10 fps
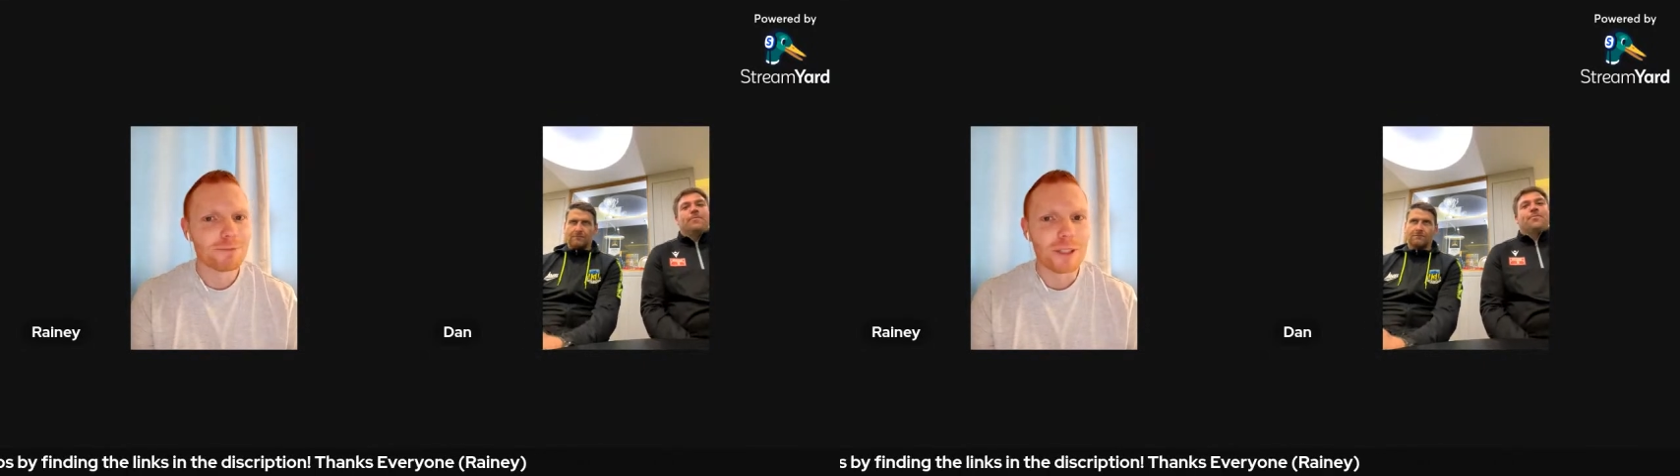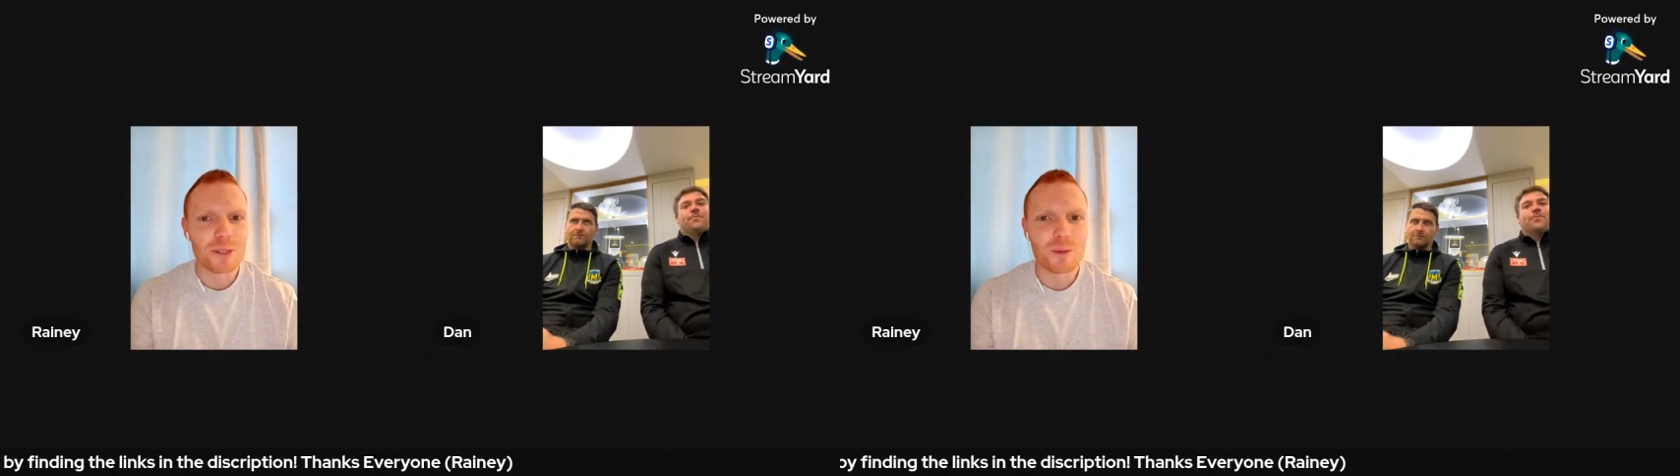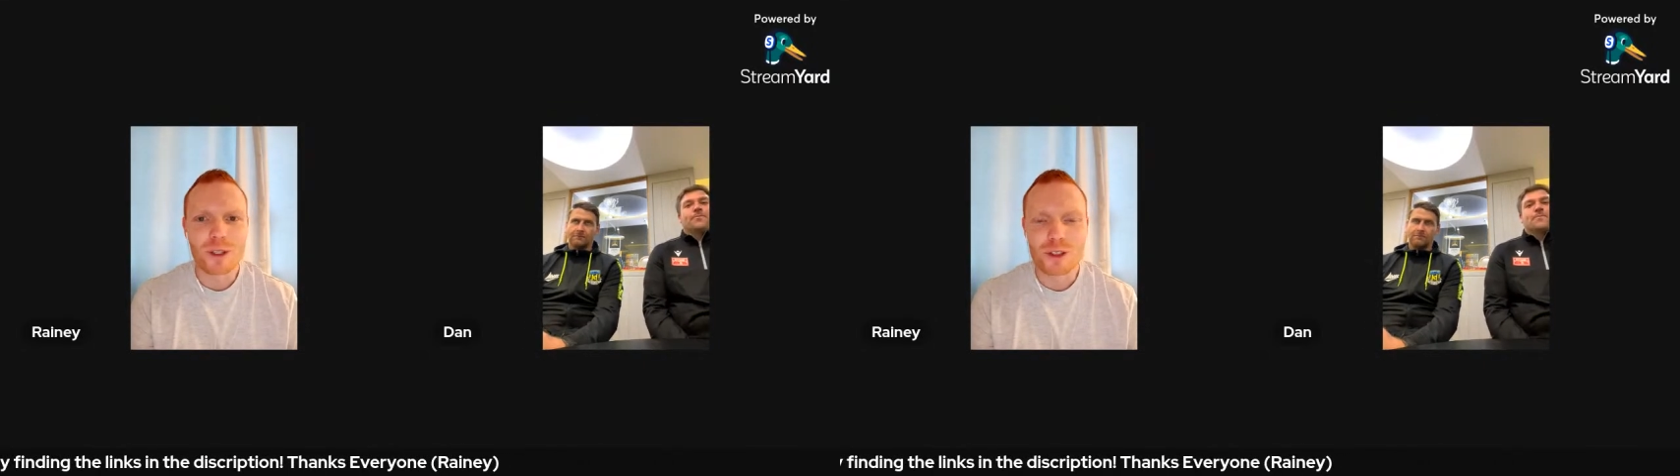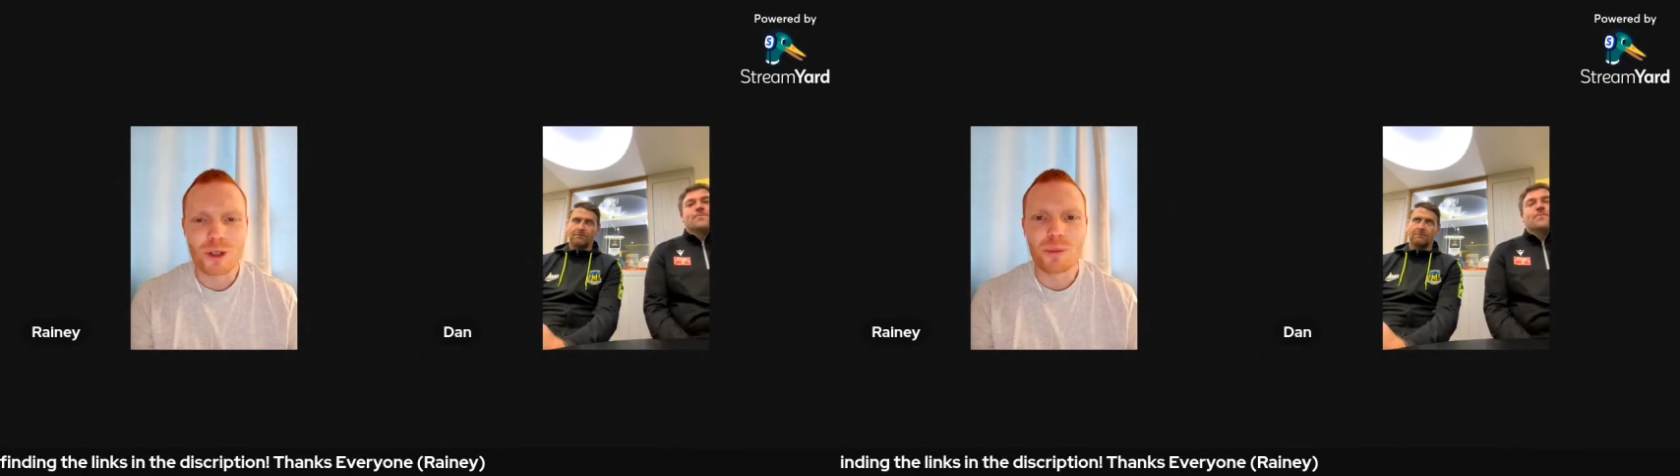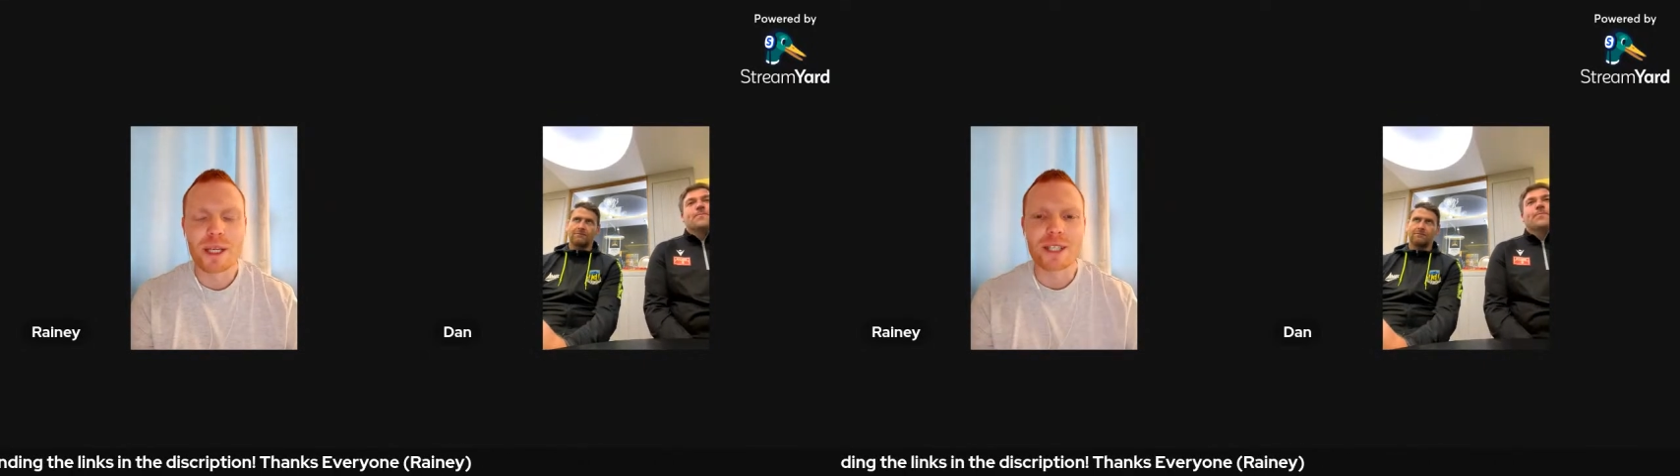this one's
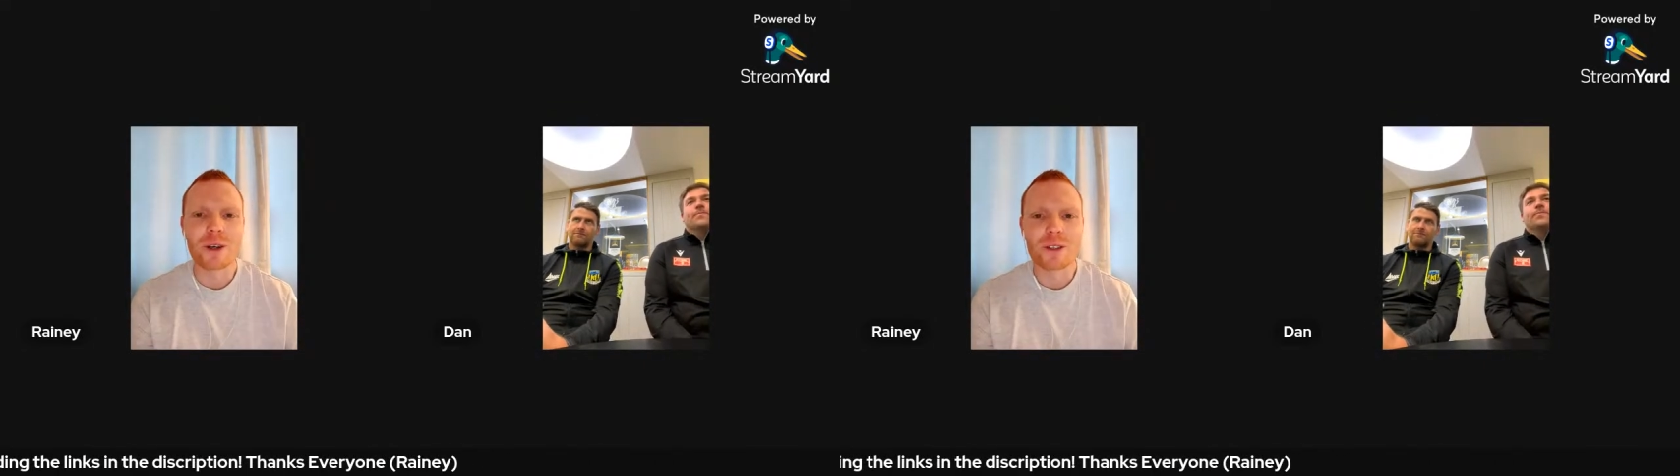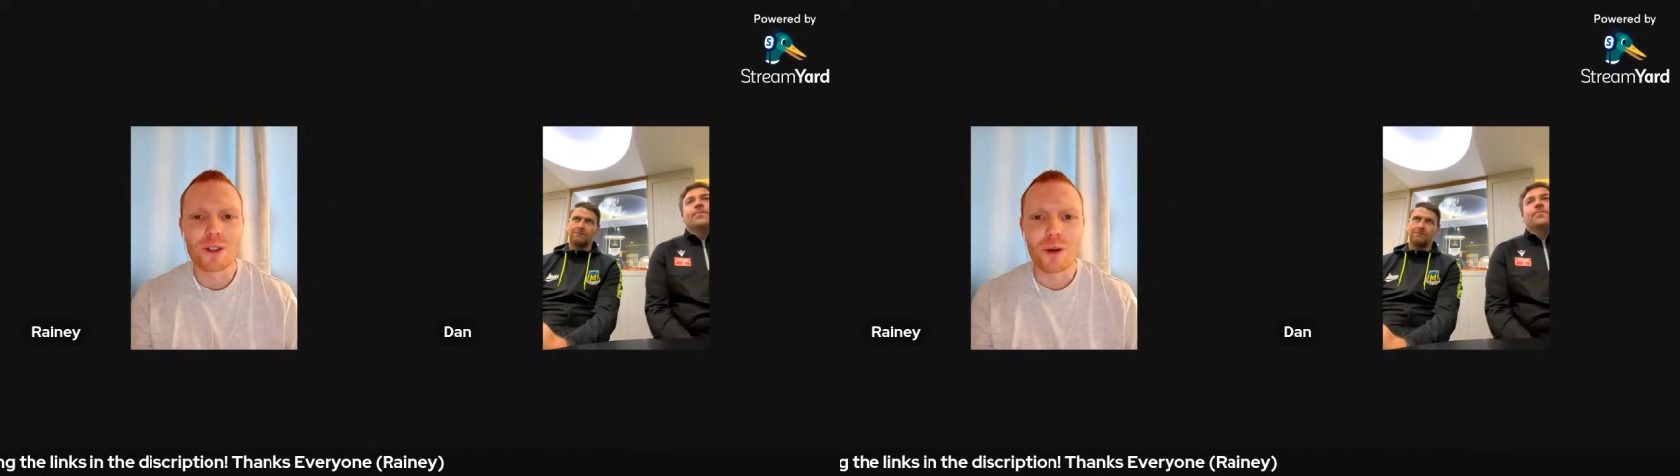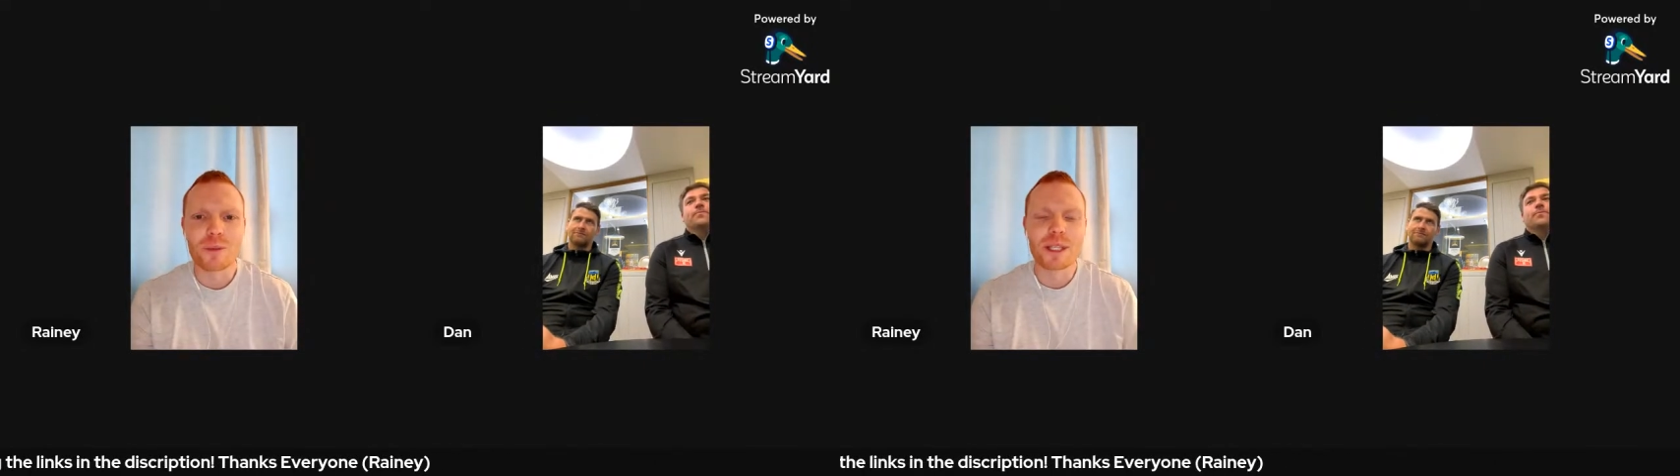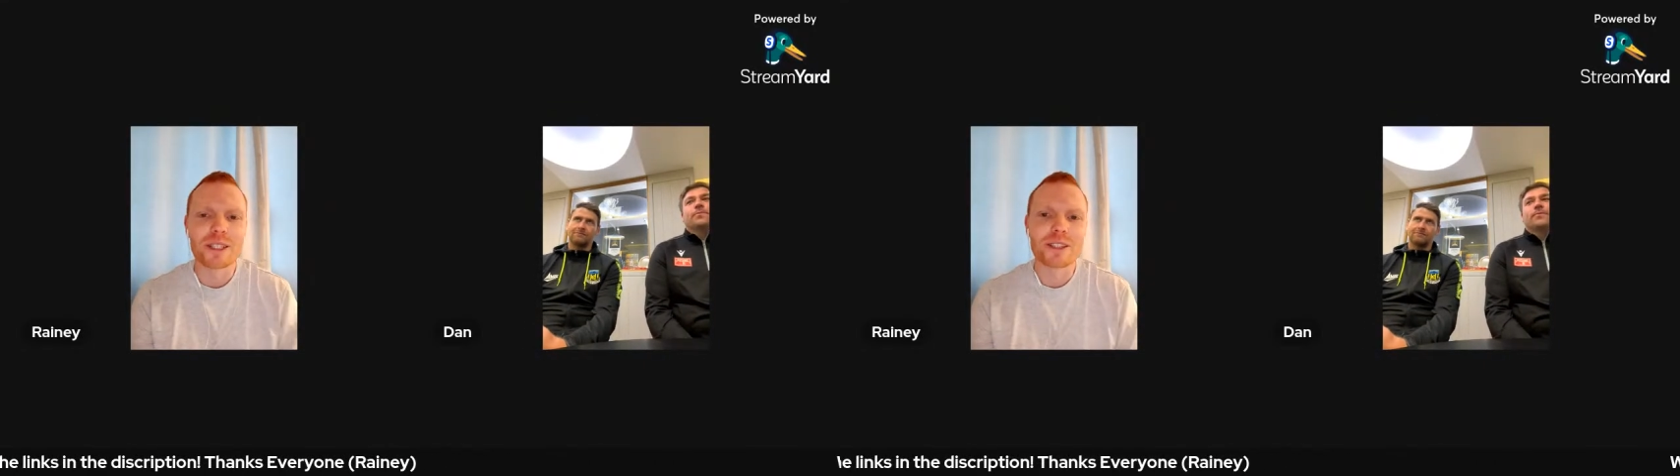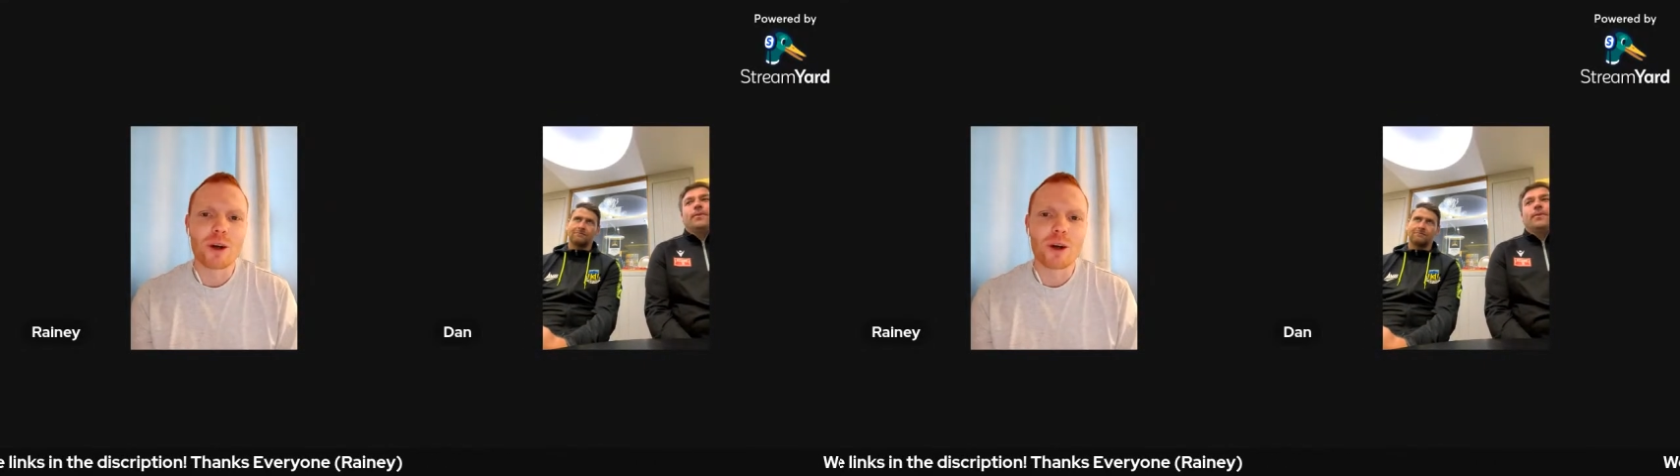gone completely